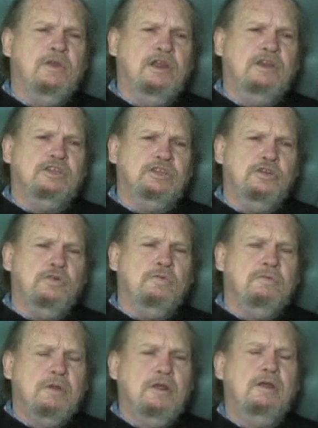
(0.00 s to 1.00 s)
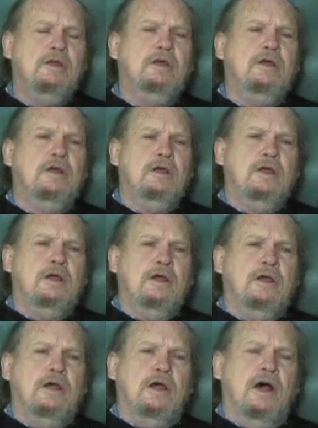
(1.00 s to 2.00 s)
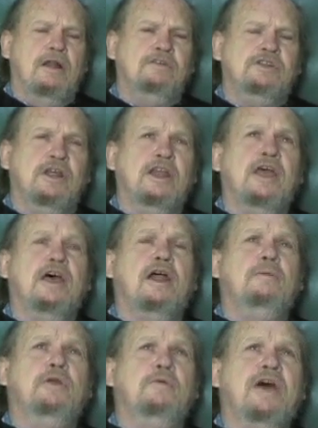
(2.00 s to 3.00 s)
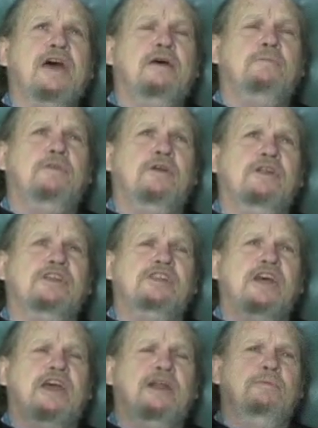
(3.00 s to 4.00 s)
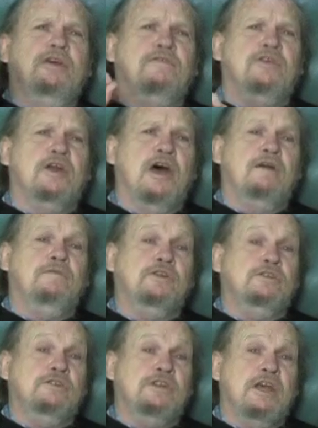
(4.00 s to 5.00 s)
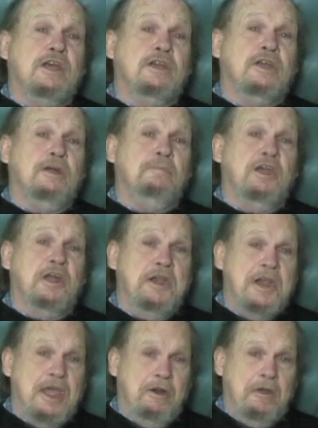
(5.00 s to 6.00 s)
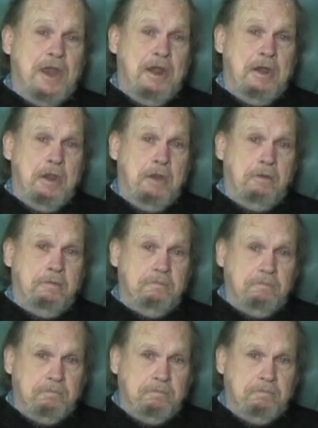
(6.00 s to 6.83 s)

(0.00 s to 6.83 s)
we need to shoot. Oliver said, Ed, I'll be right up there in a second to be a photographer as soon as I get done being a nigger down here.